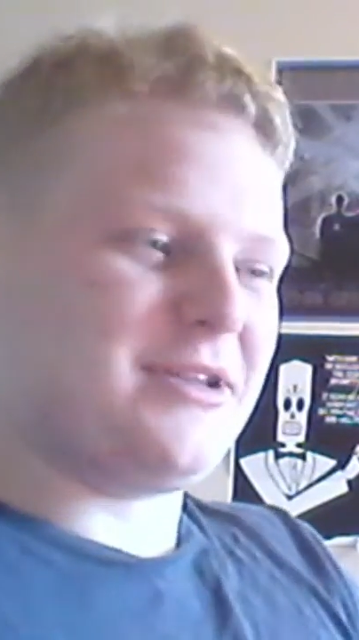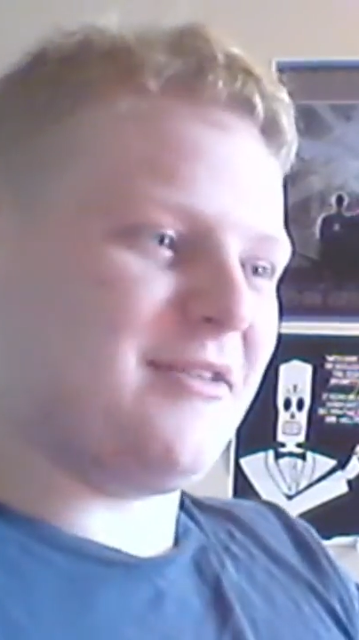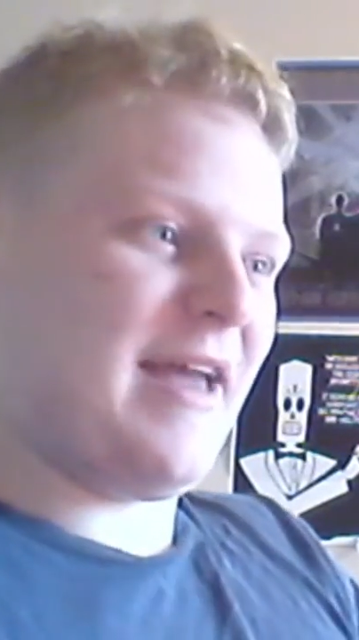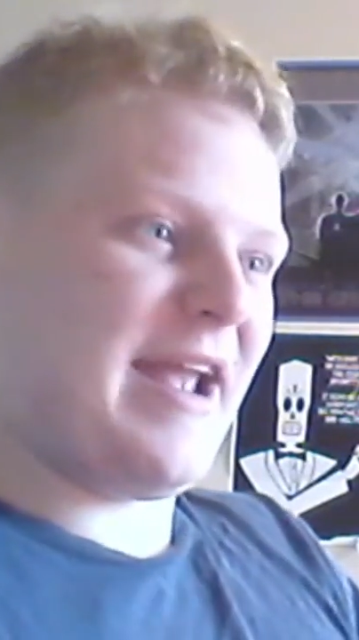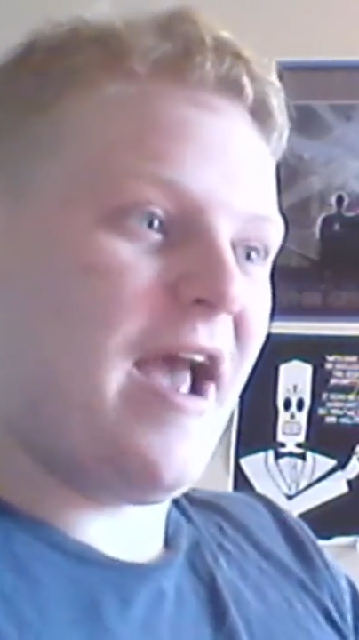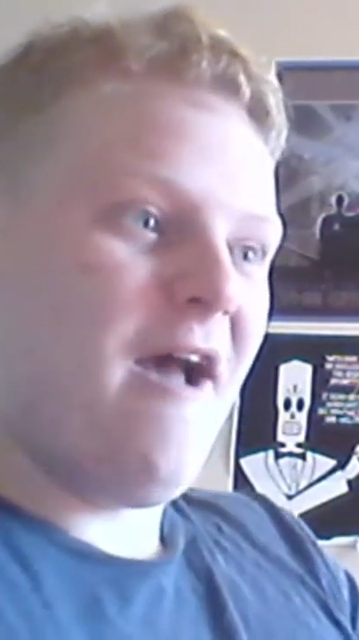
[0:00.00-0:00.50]

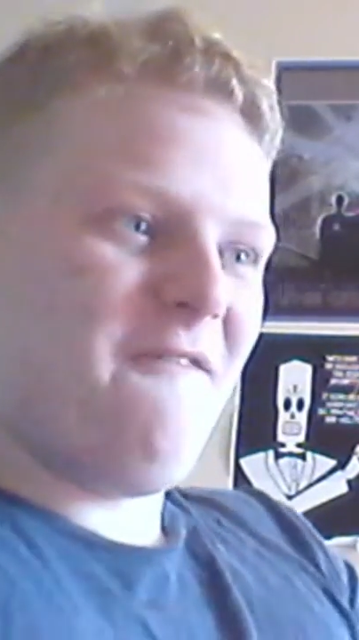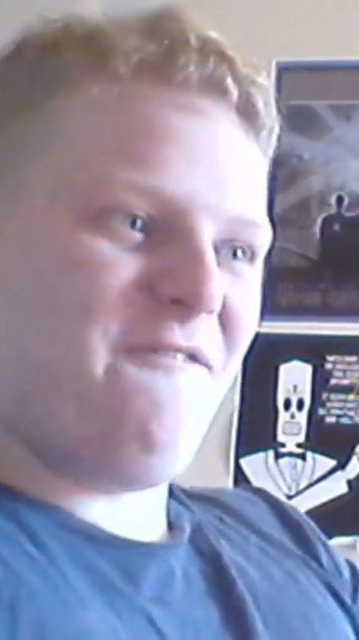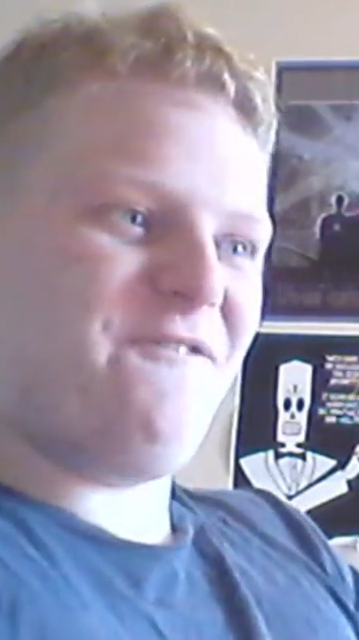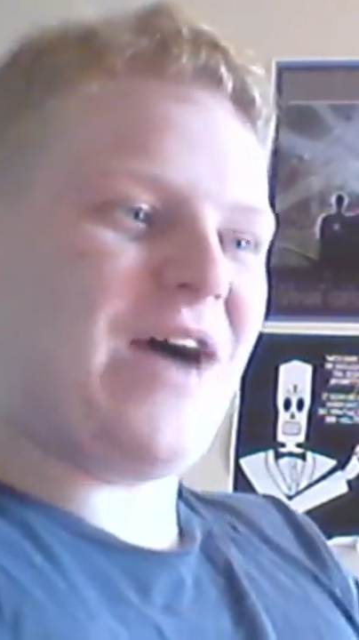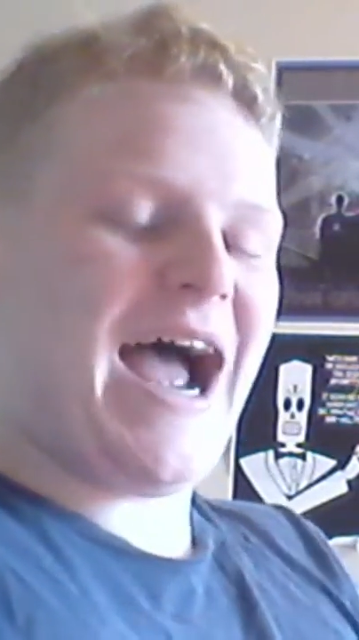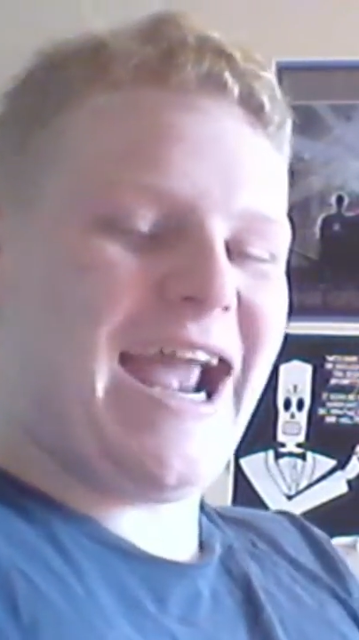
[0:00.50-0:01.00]
to
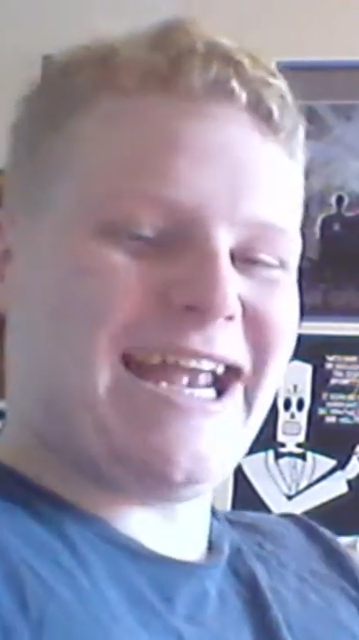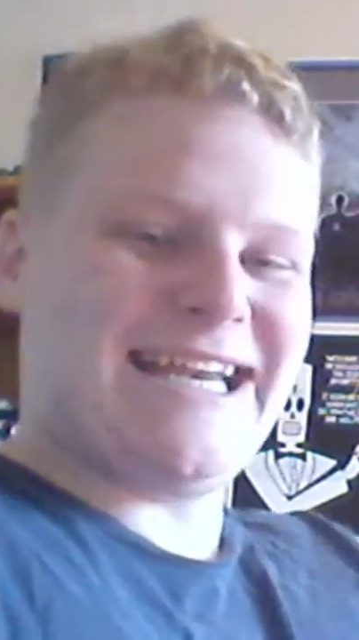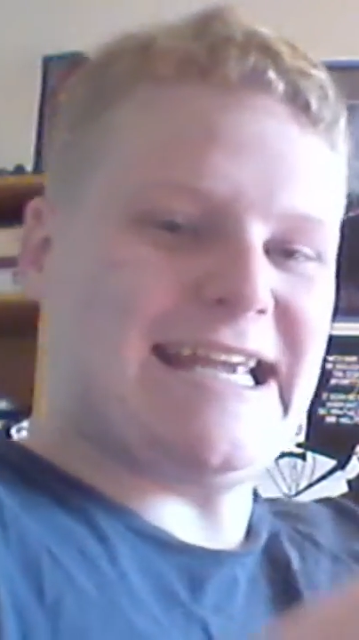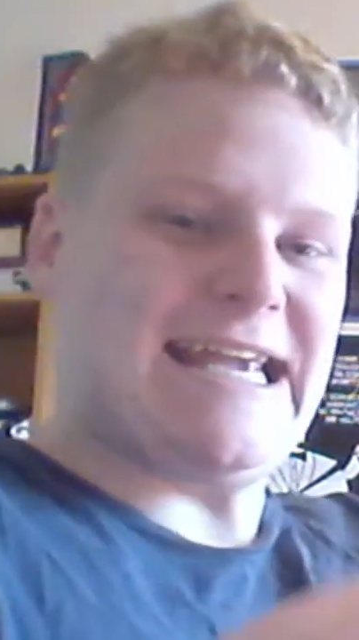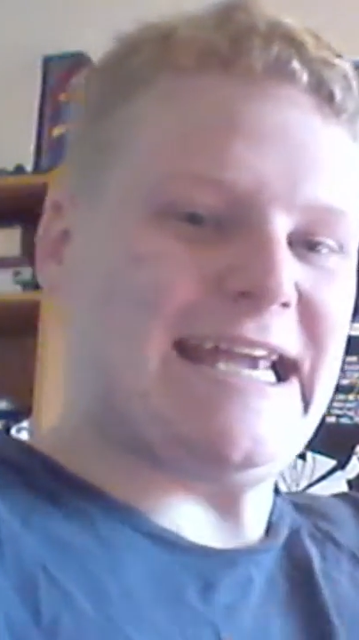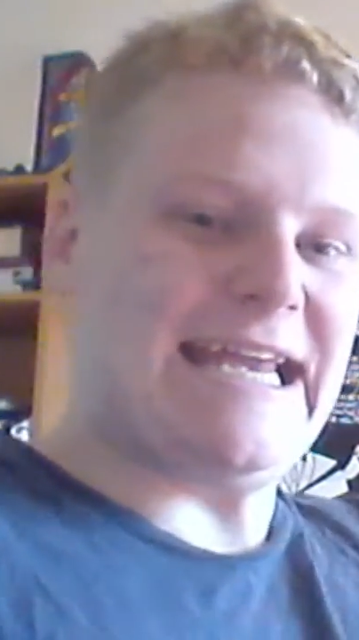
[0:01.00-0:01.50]
find
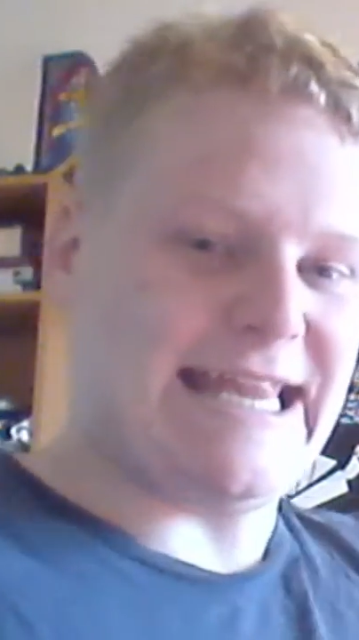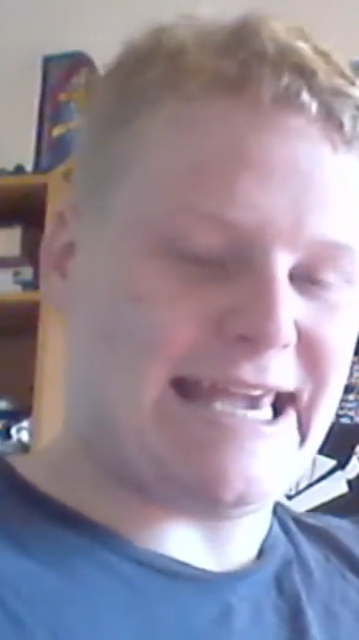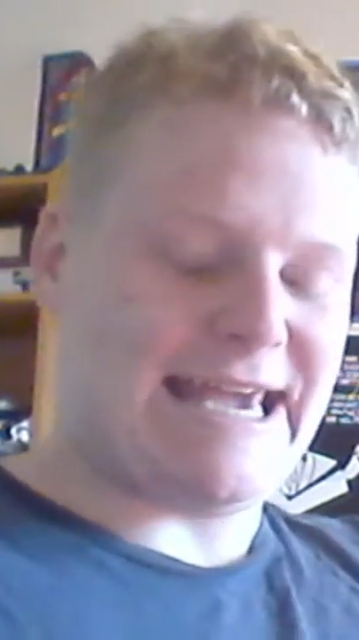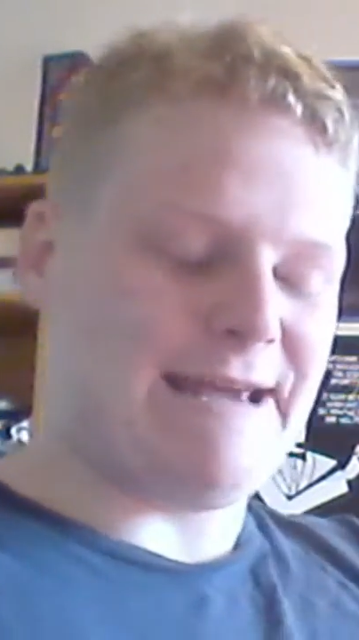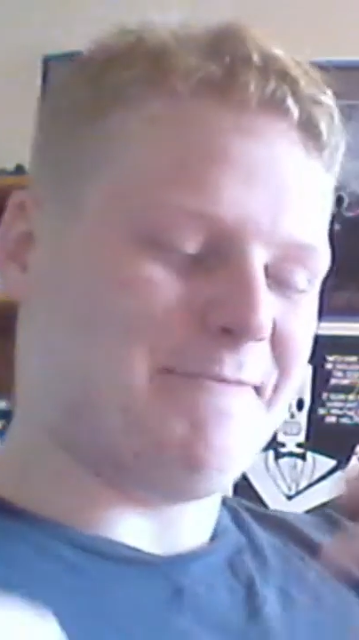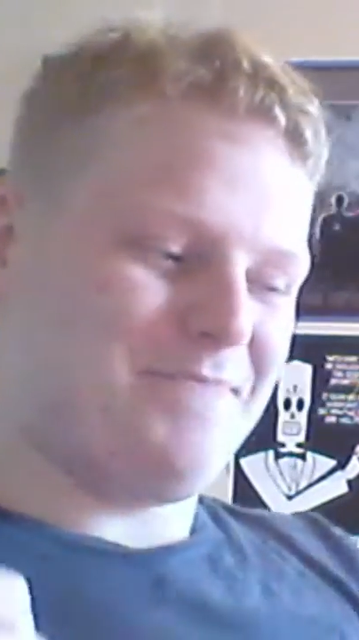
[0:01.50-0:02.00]

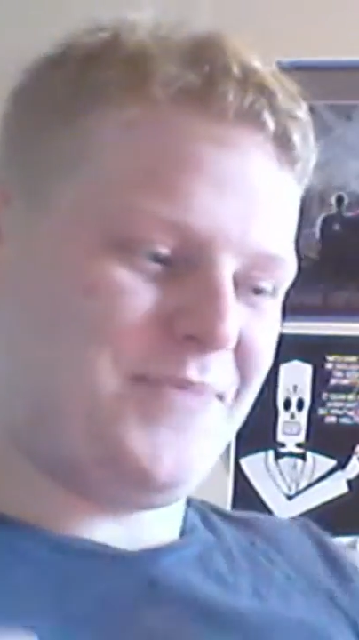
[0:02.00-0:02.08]
Edie,